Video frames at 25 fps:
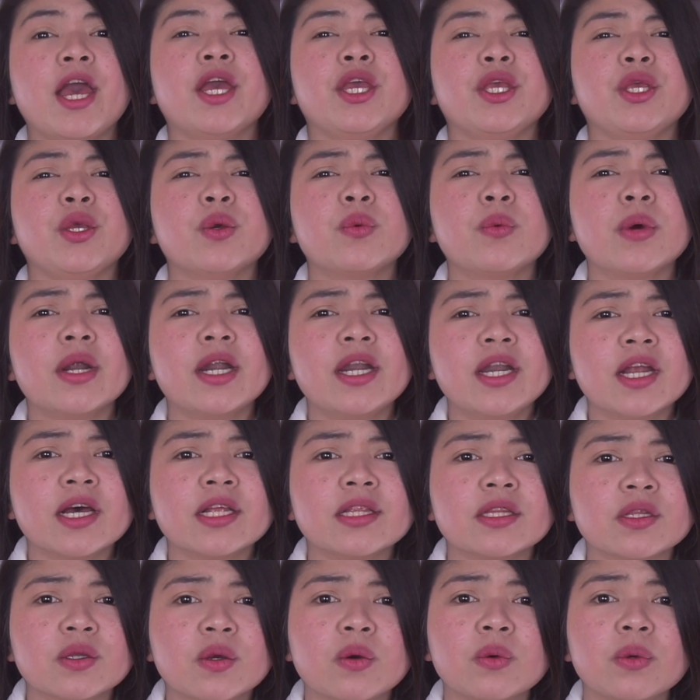You are
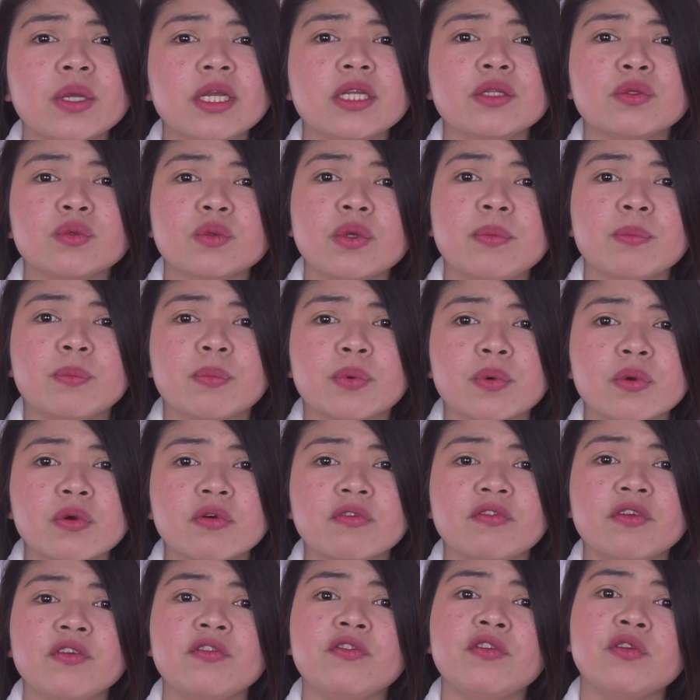not going to
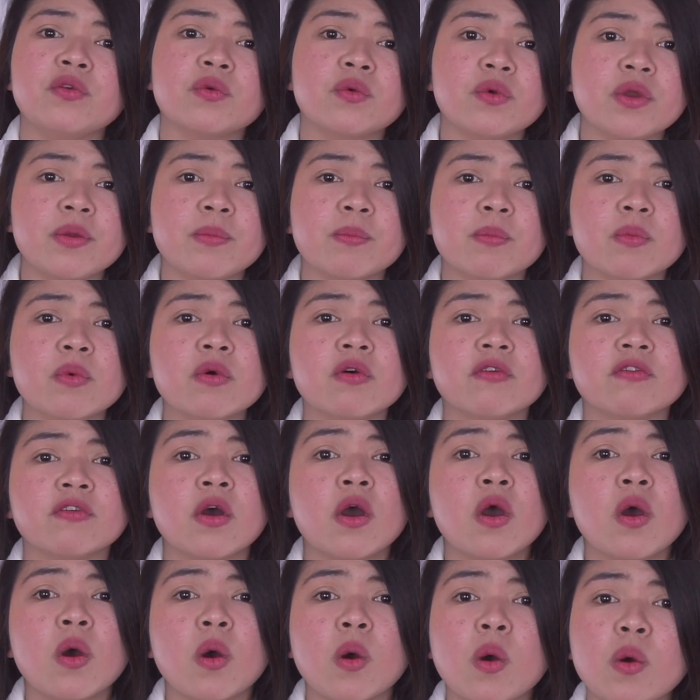improve if you remove
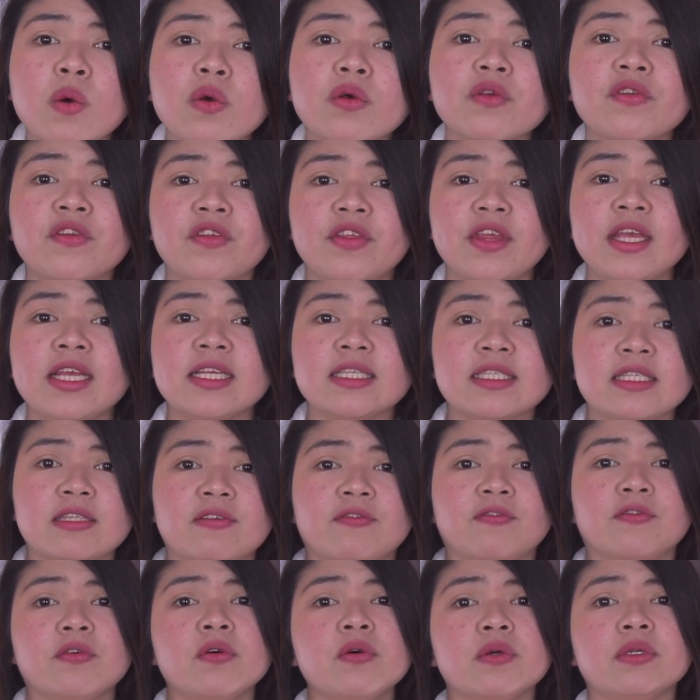all these
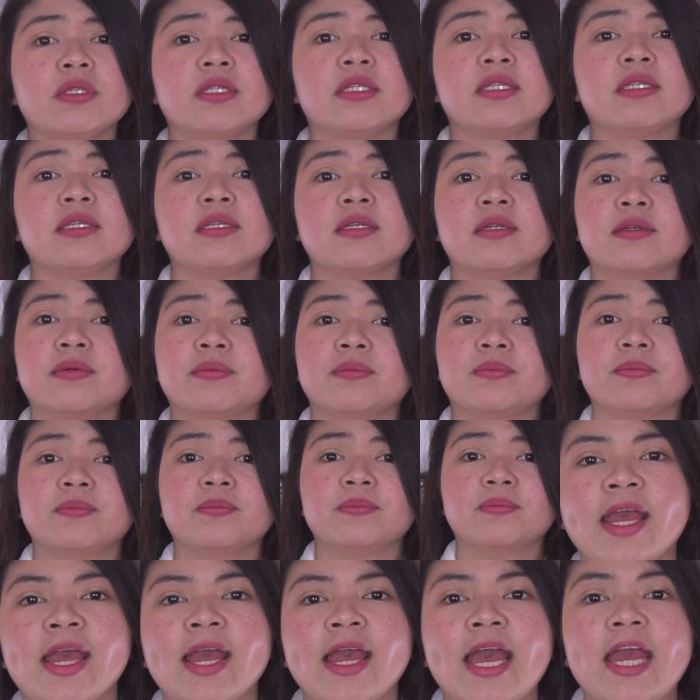foods.
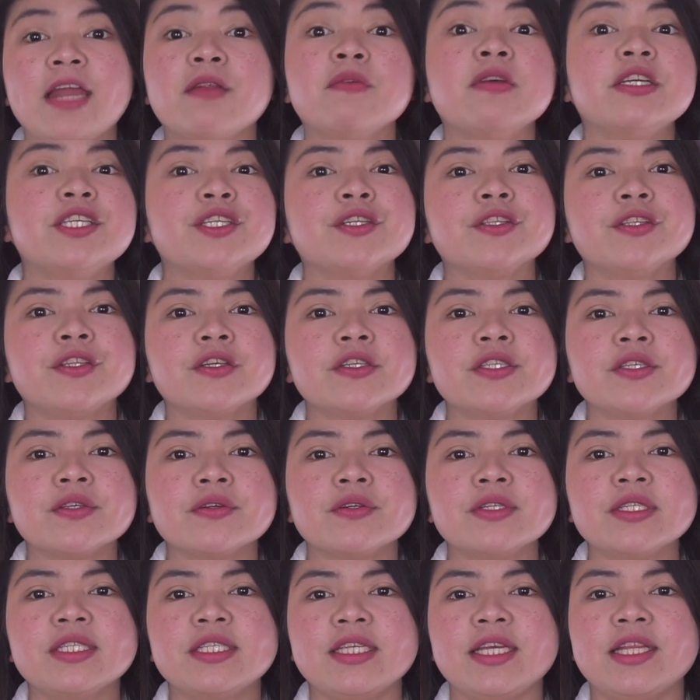And we should also
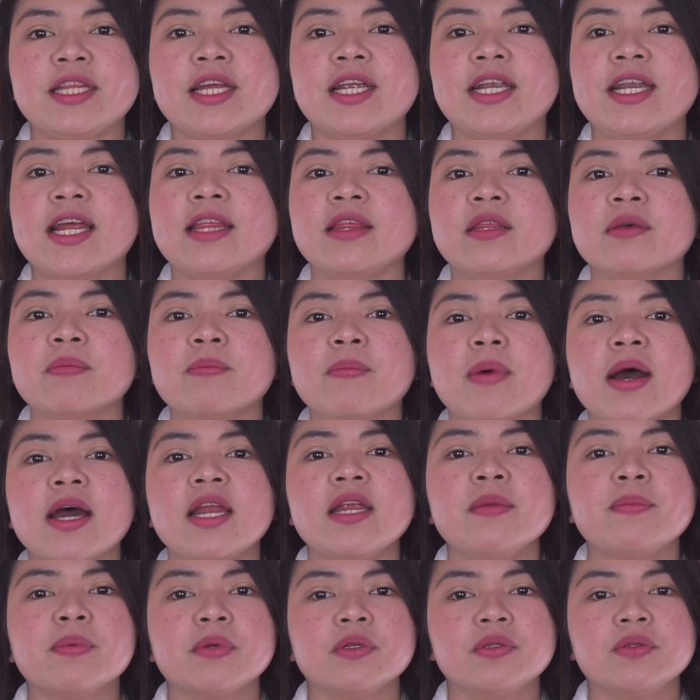consider that the
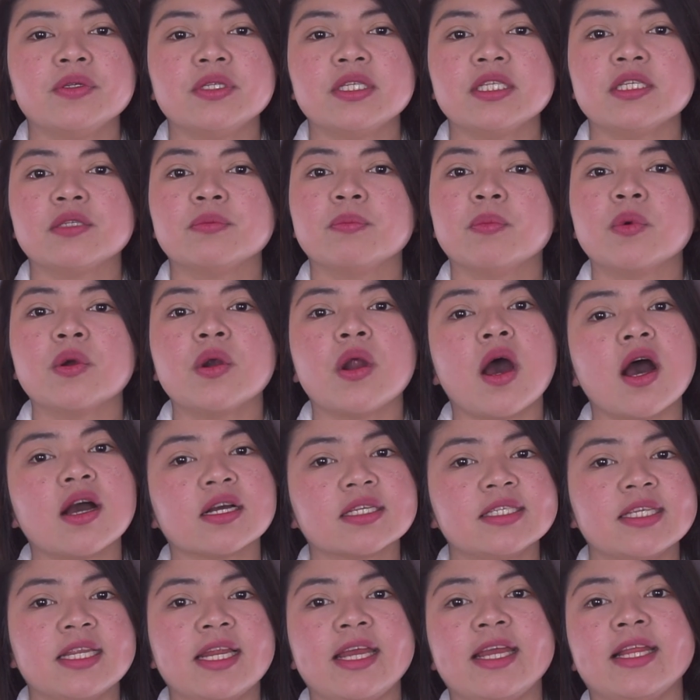body produces more
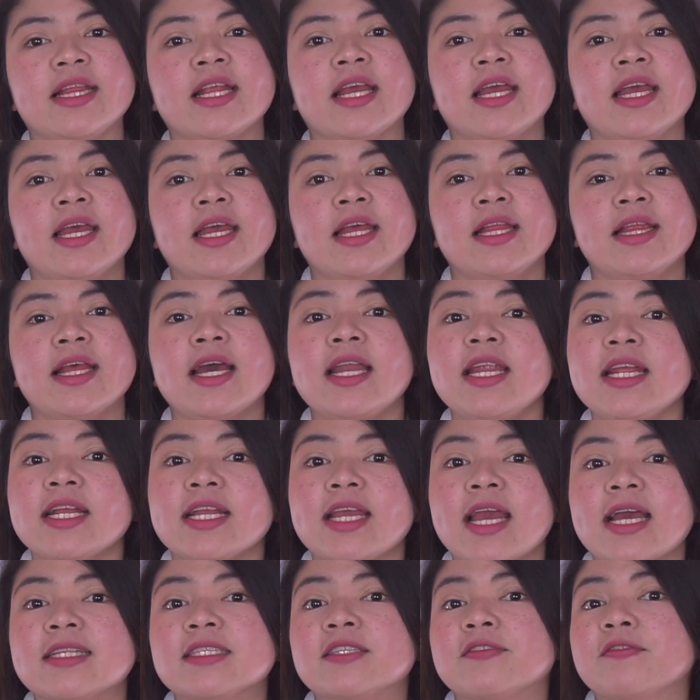oxalate than it
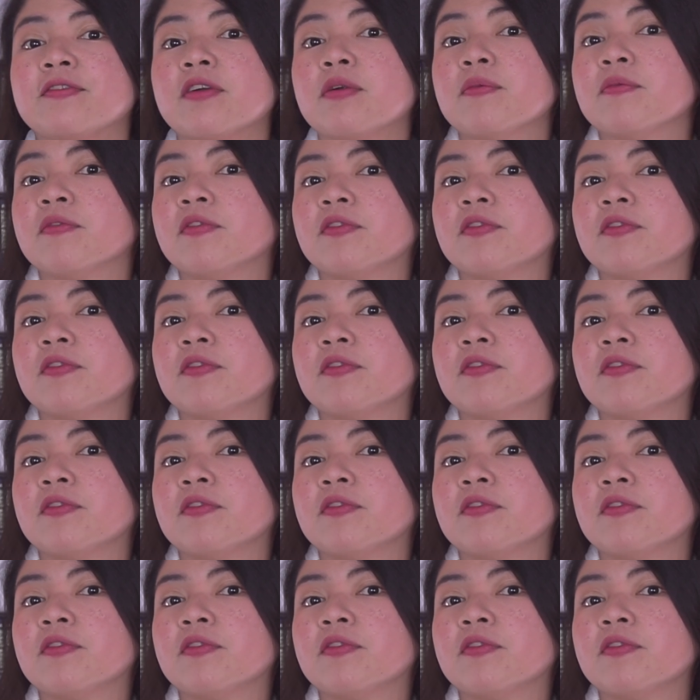gets from